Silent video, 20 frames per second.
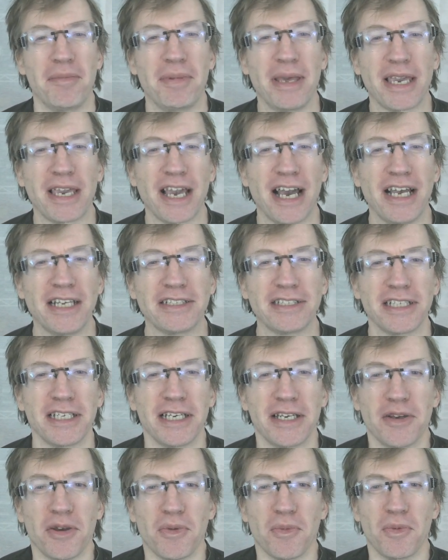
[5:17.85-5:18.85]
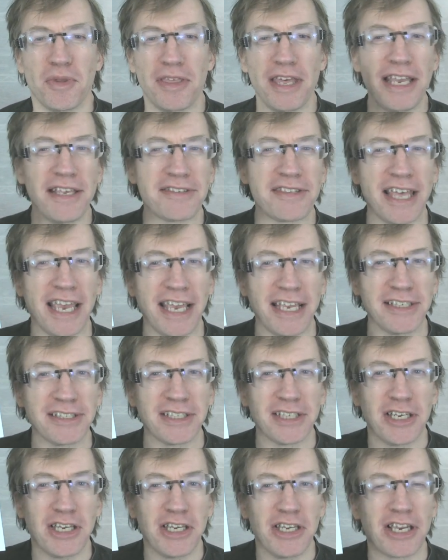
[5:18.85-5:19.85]
because with these
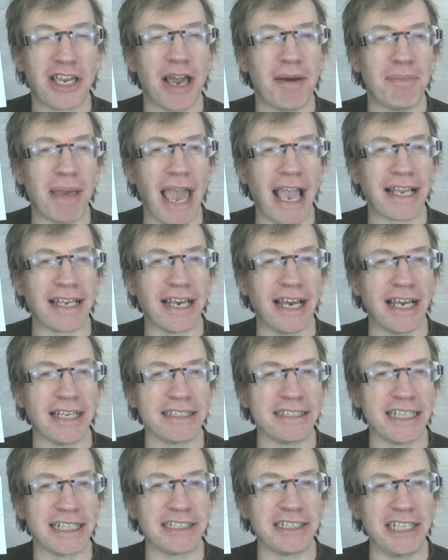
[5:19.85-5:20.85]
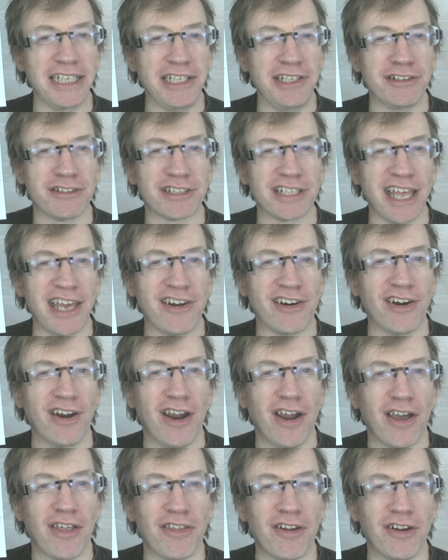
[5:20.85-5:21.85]
things, you come back uh, 16 years later,
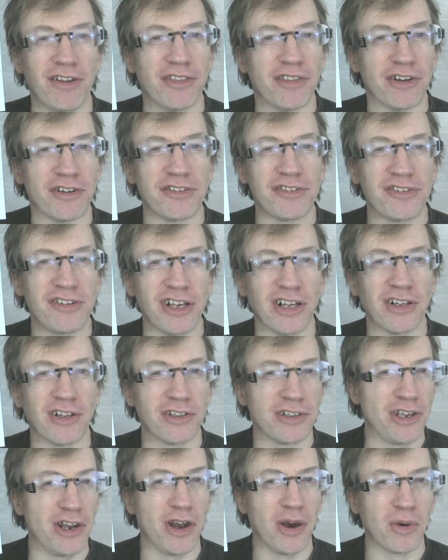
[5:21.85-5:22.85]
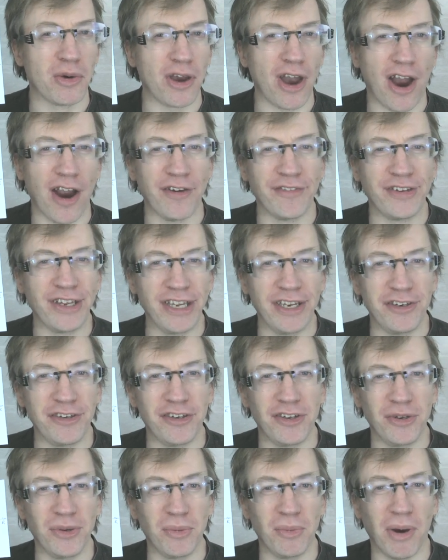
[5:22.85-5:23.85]
they're, they're still, you know, carved
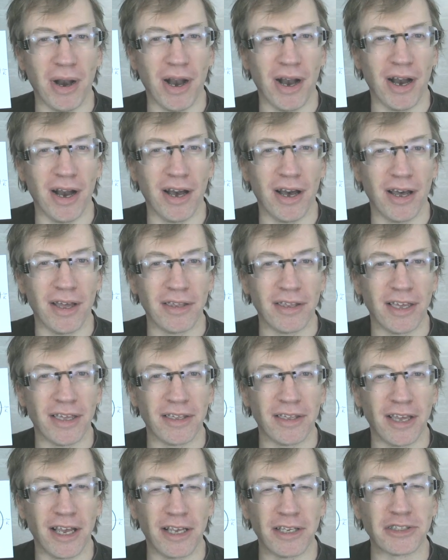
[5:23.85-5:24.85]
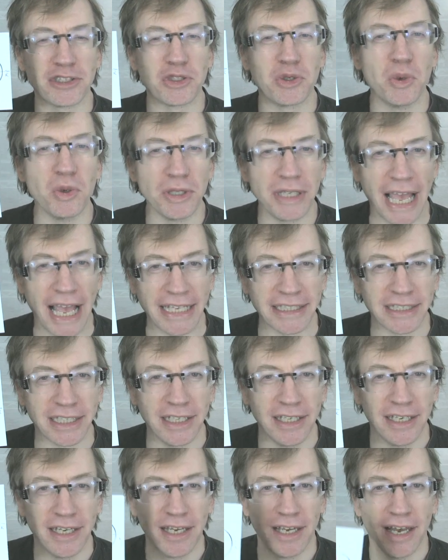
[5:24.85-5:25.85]
into uh, a, a, school
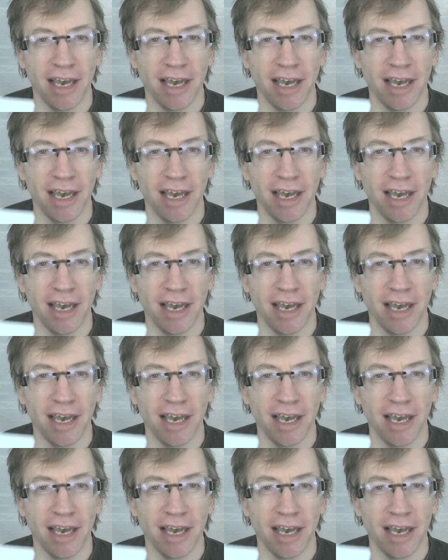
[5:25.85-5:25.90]
desk.